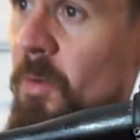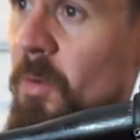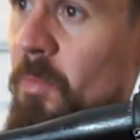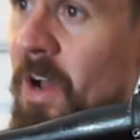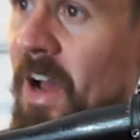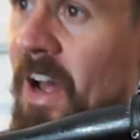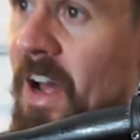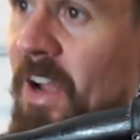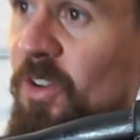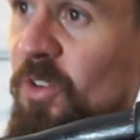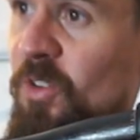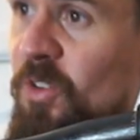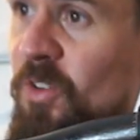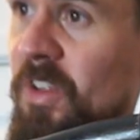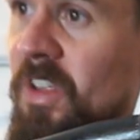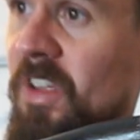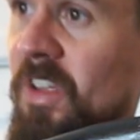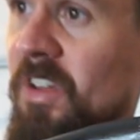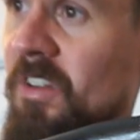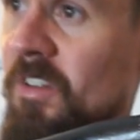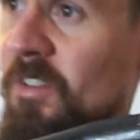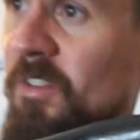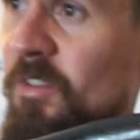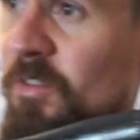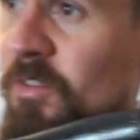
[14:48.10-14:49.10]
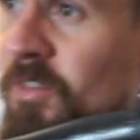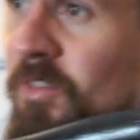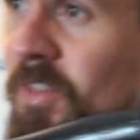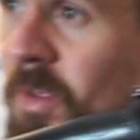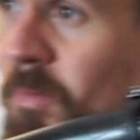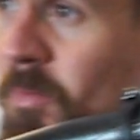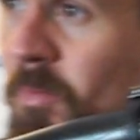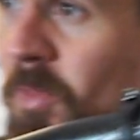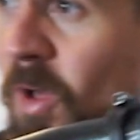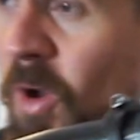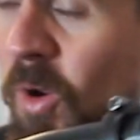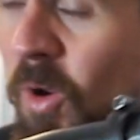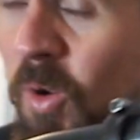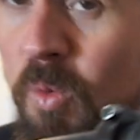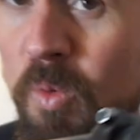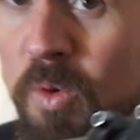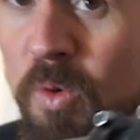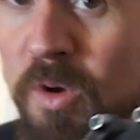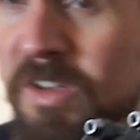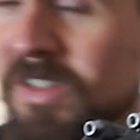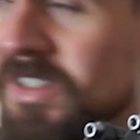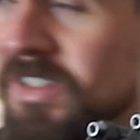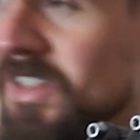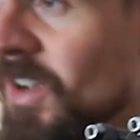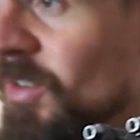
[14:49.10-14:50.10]
a handle here and flip the whole
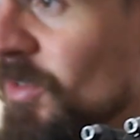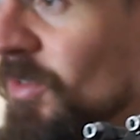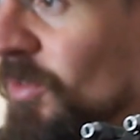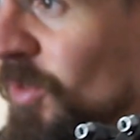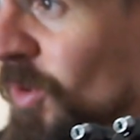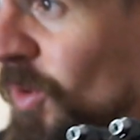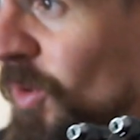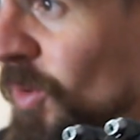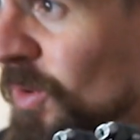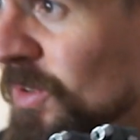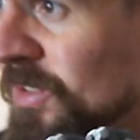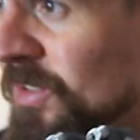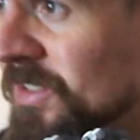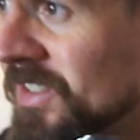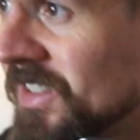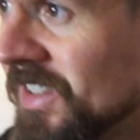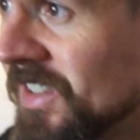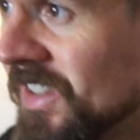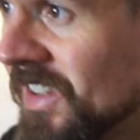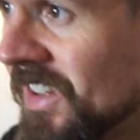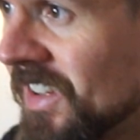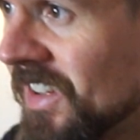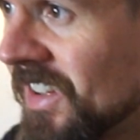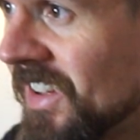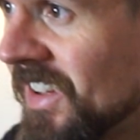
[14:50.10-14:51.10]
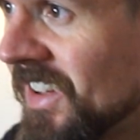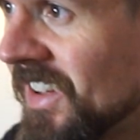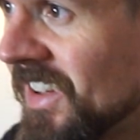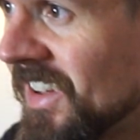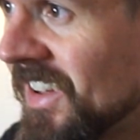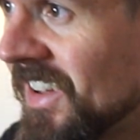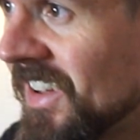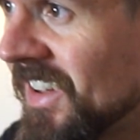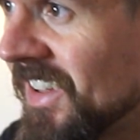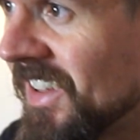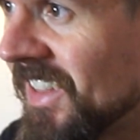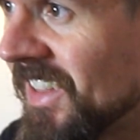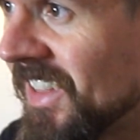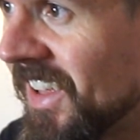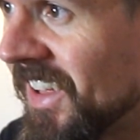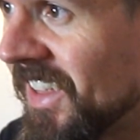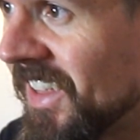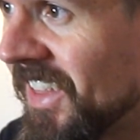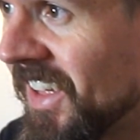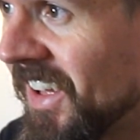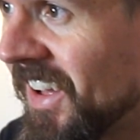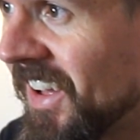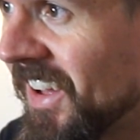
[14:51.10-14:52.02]
work stand forwards like that.